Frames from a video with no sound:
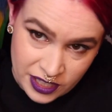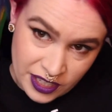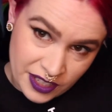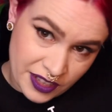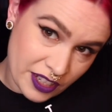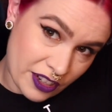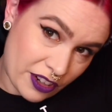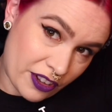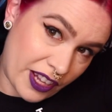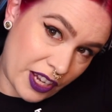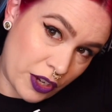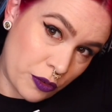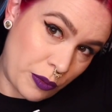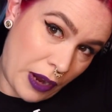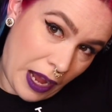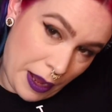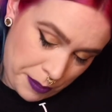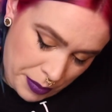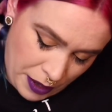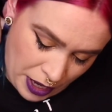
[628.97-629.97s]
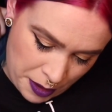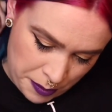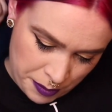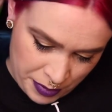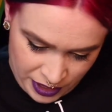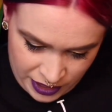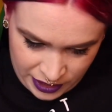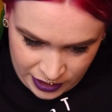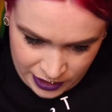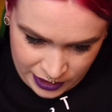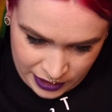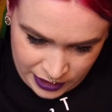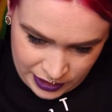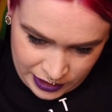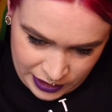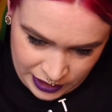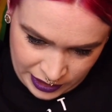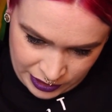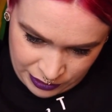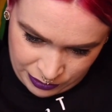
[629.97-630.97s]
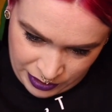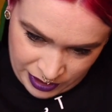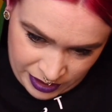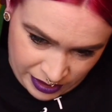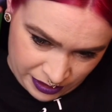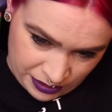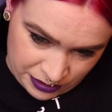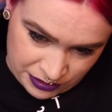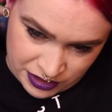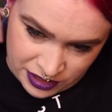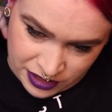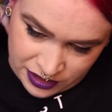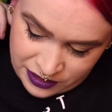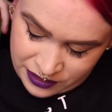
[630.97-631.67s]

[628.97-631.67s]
and then I'll like wrap up and around.